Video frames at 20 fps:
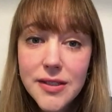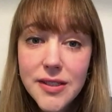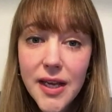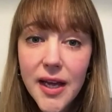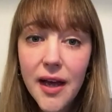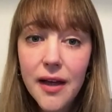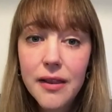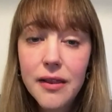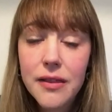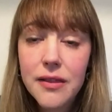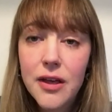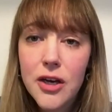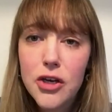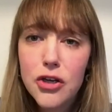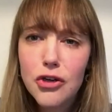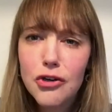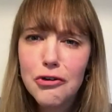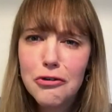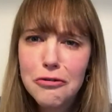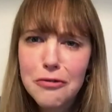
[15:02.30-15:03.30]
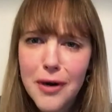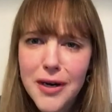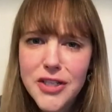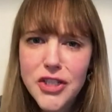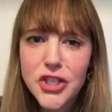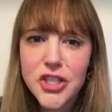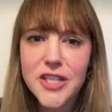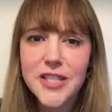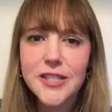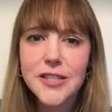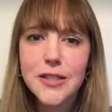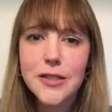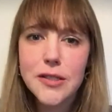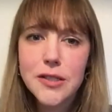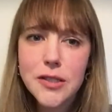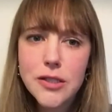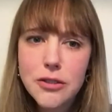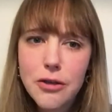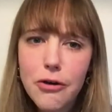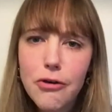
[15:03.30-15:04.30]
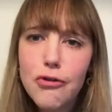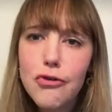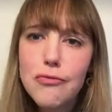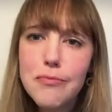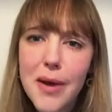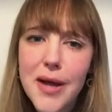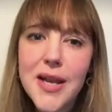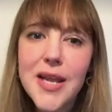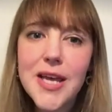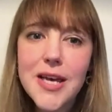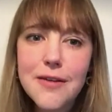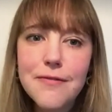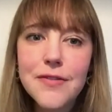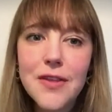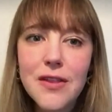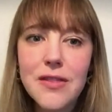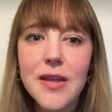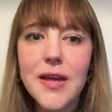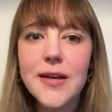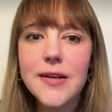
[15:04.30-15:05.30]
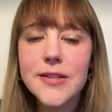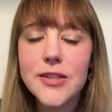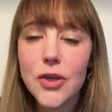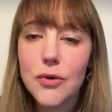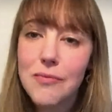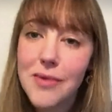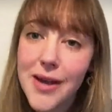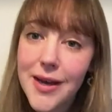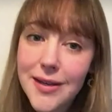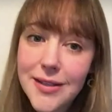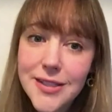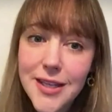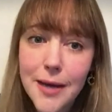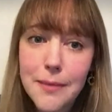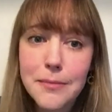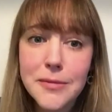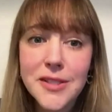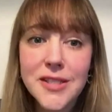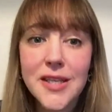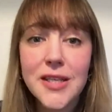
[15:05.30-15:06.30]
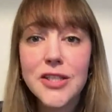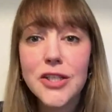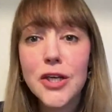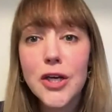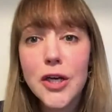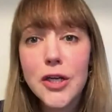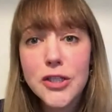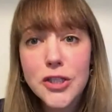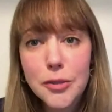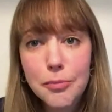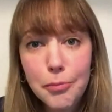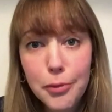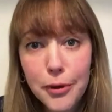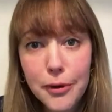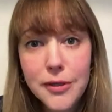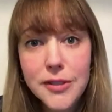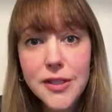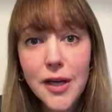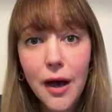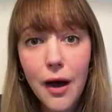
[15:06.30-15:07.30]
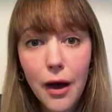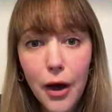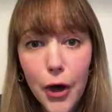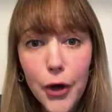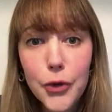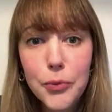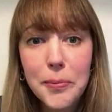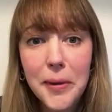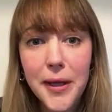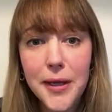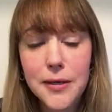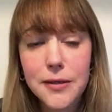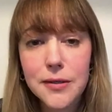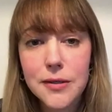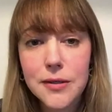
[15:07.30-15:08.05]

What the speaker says: death crushes so many of the things that we are tempted to put our hope in.